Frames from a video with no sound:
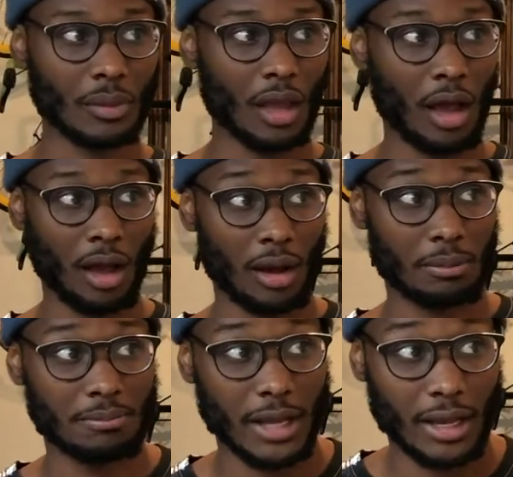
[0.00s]

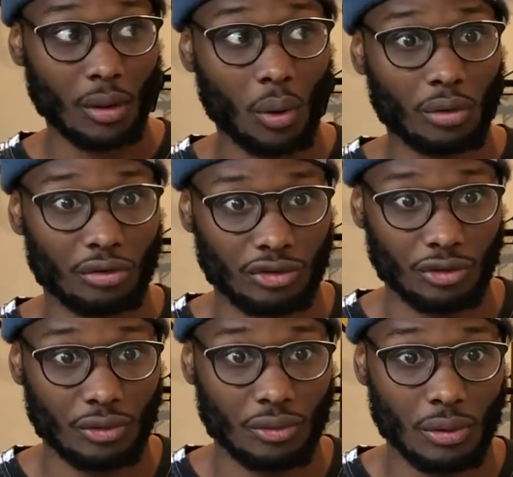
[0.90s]

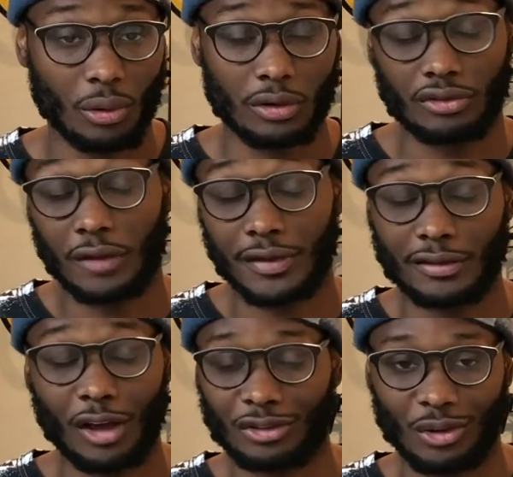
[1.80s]
Lyft has
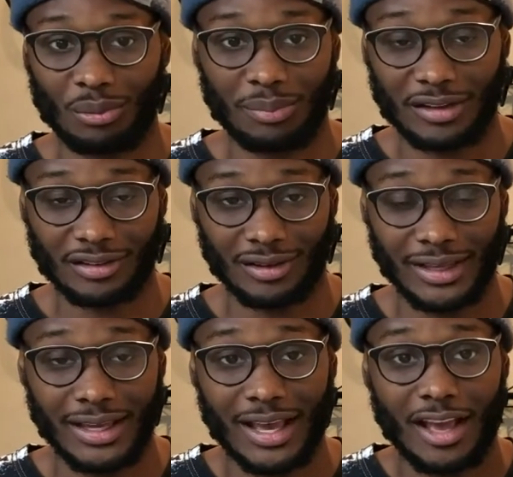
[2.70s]
also
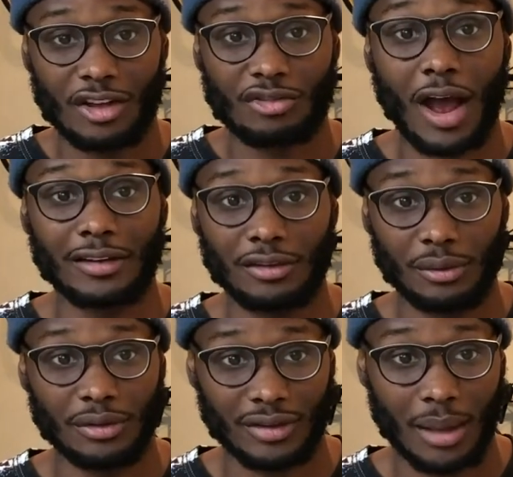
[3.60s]
basically tried to do
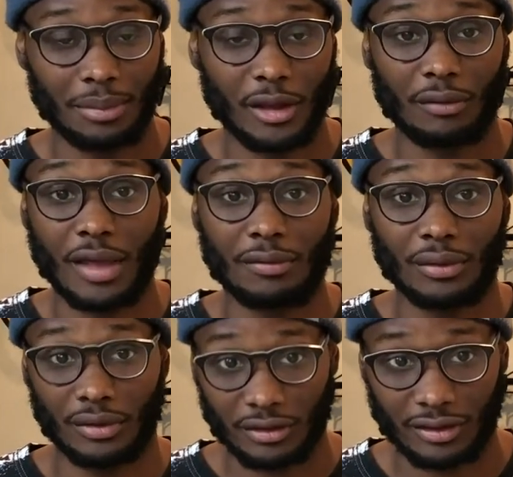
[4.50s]
the same thing, or they've
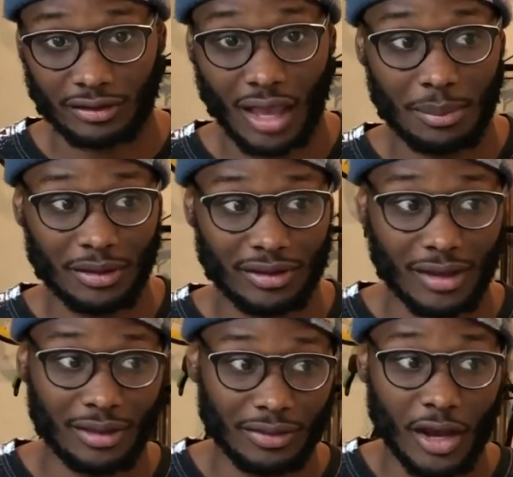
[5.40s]
released the statement
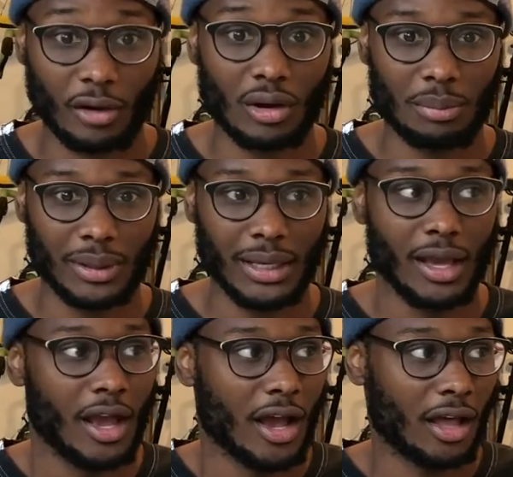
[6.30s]
saying that they're going to be
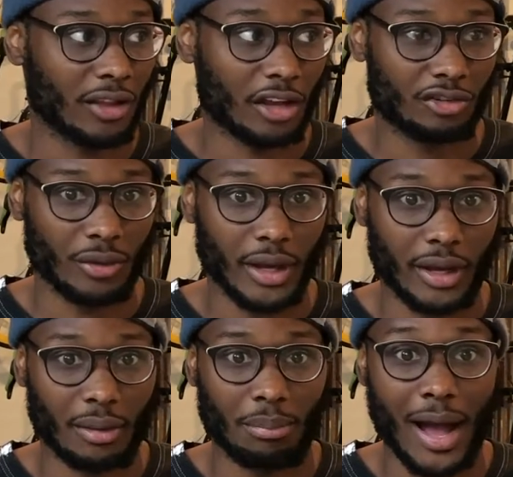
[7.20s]

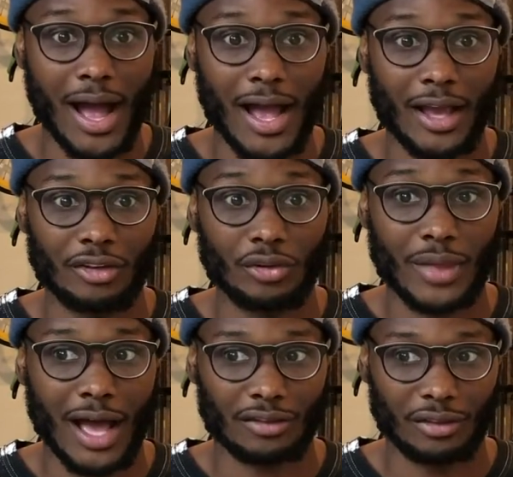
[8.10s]
electric by
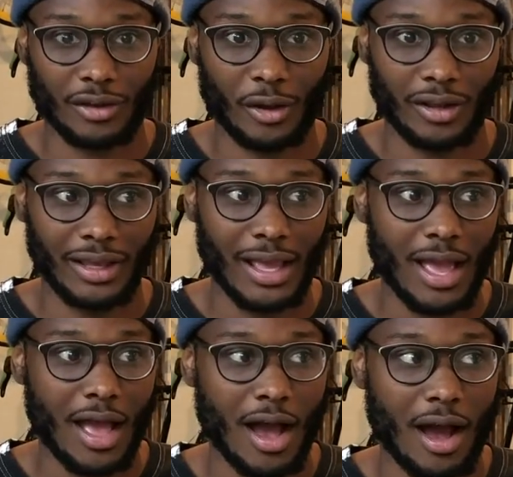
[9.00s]
2030.
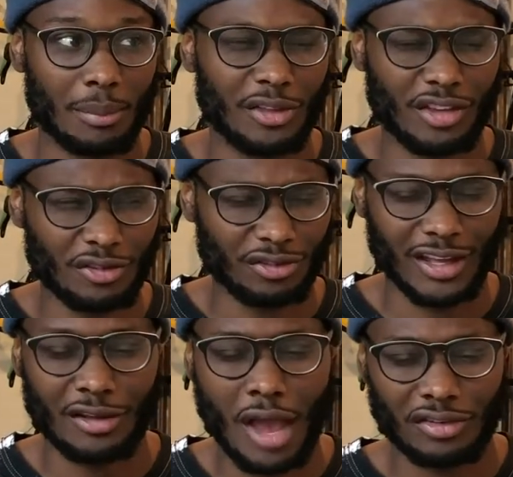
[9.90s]
It's
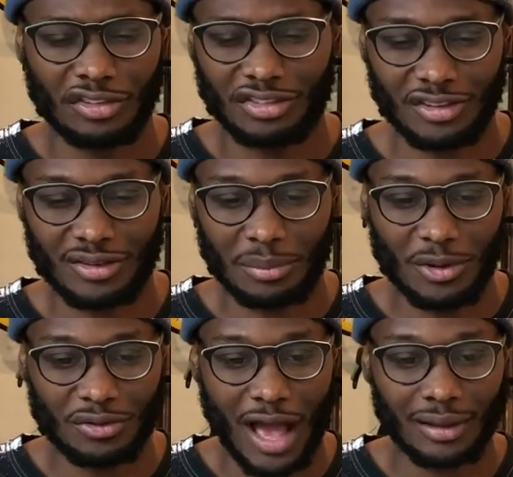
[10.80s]
interesting. You actually see some
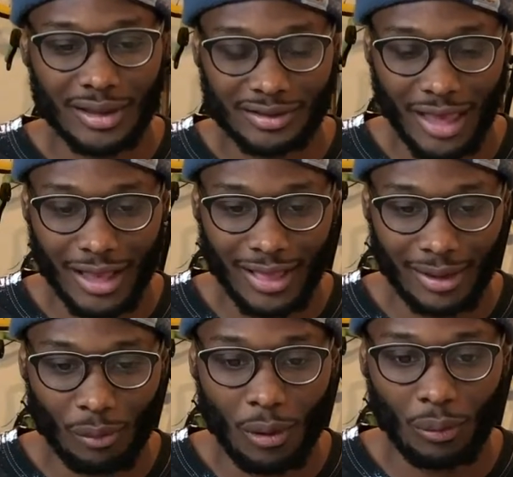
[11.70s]
news outlets saying
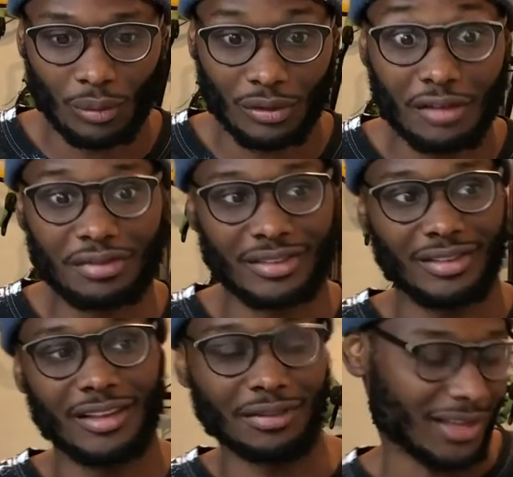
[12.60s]
like, well,
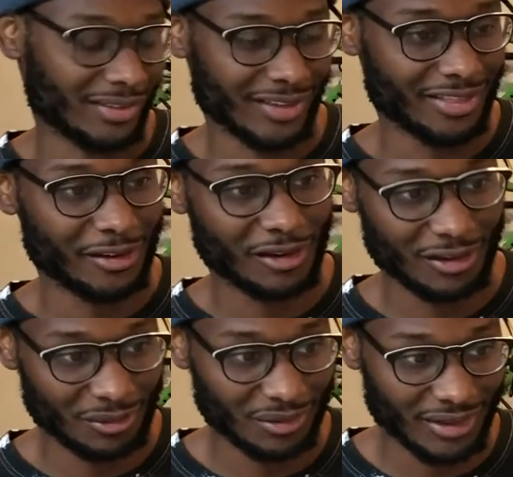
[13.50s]
Lyft has said they're going to
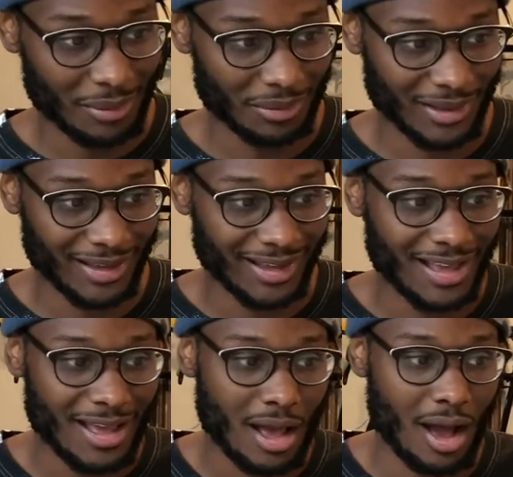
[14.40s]
do the same thing.
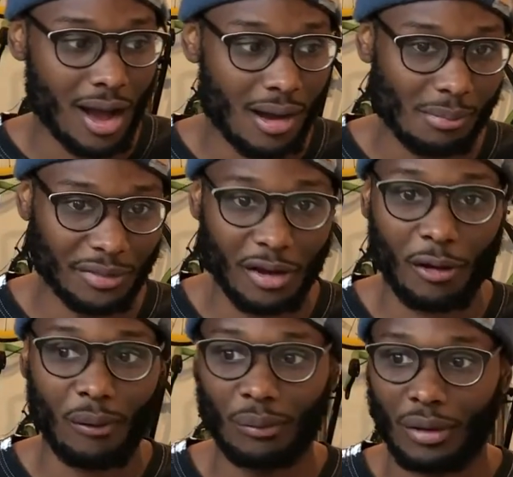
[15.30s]
But their
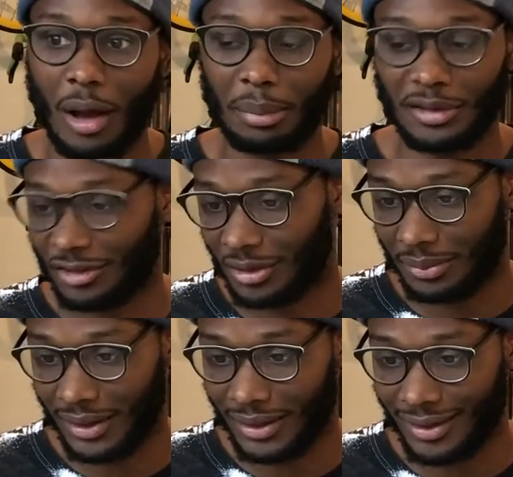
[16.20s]
whole company is going to
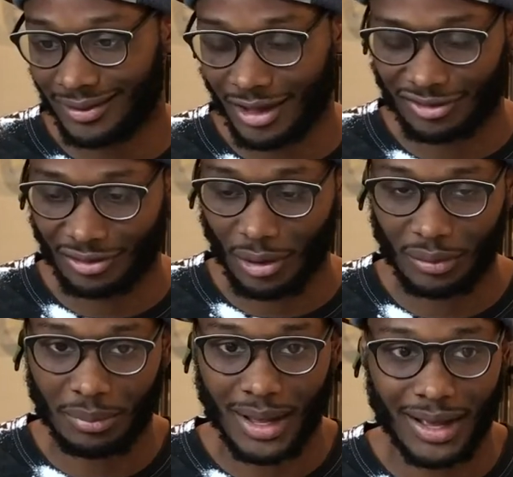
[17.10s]
be electric
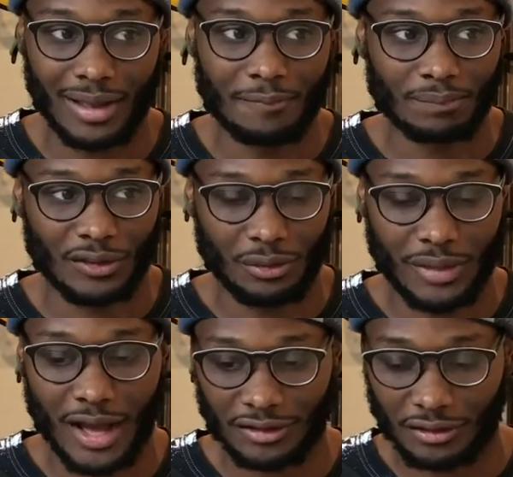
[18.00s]
only by
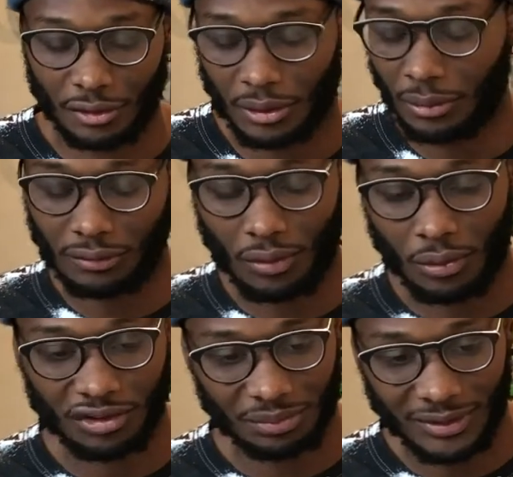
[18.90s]
2030. Well, of
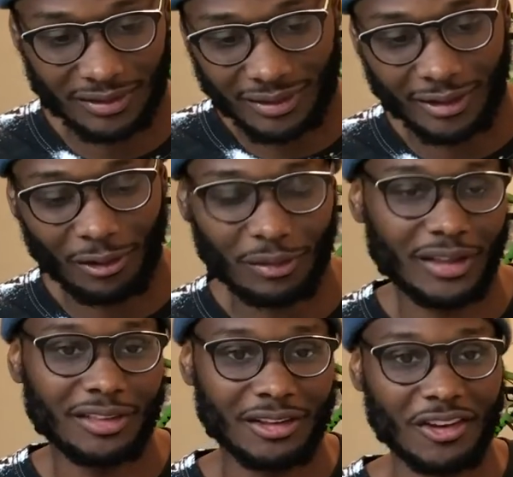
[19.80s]
course, because they're only
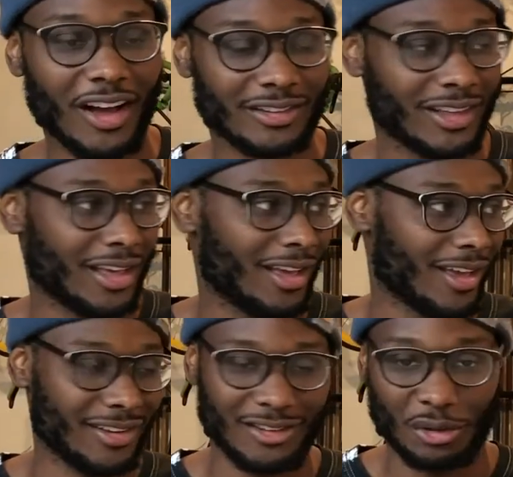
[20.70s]
in the U.S.
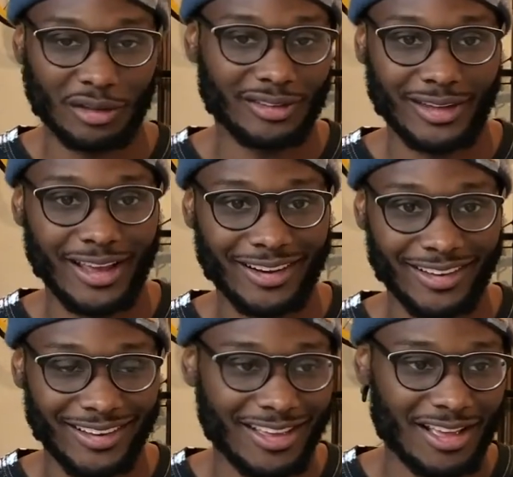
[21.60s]
and
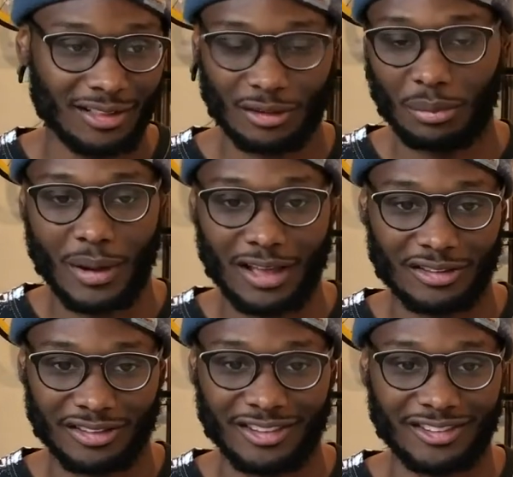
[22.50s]
Canada. Uber has
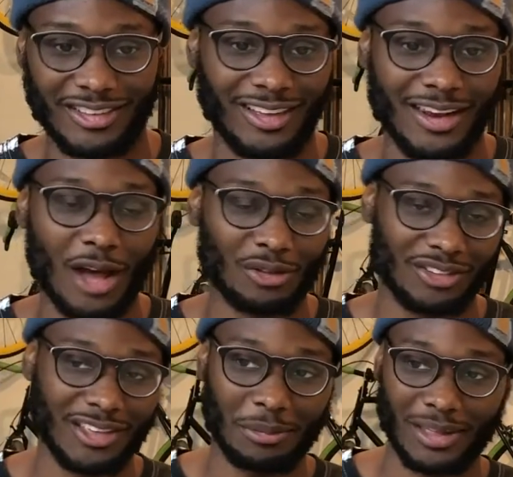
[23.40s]
essentially announced the
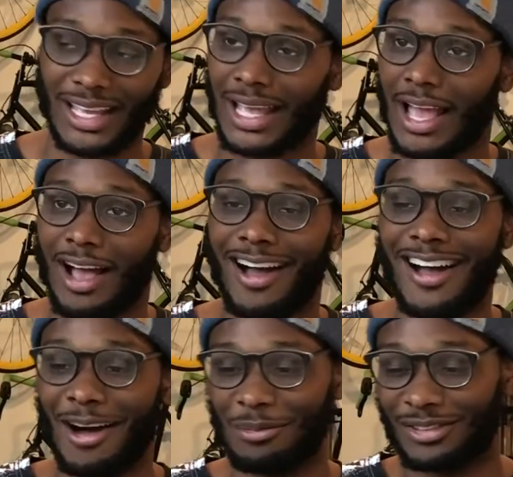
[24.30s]
same thing.
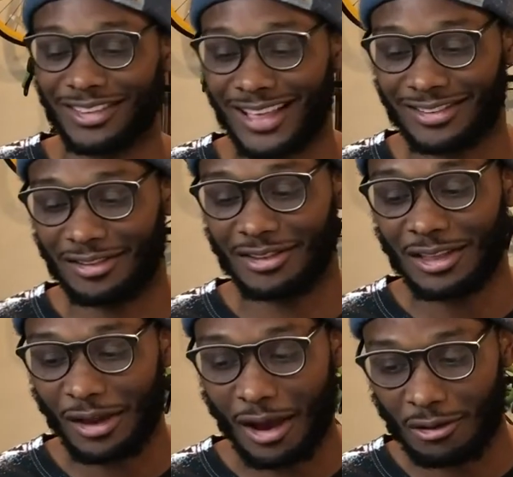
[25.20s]
So that's
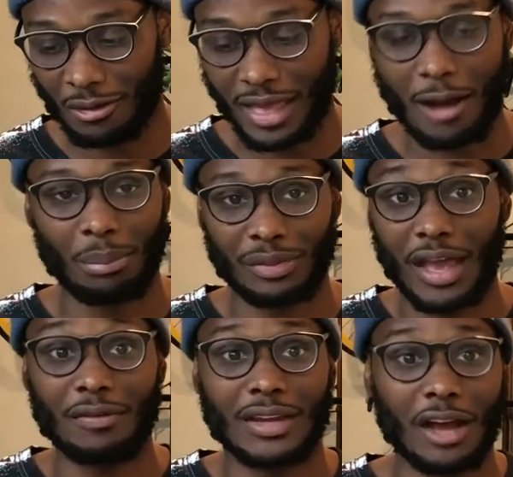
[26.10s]
neither here nor there. But
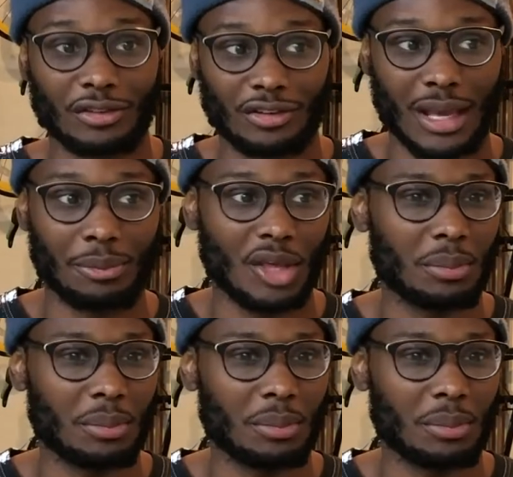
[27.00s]
they've announced the same thing.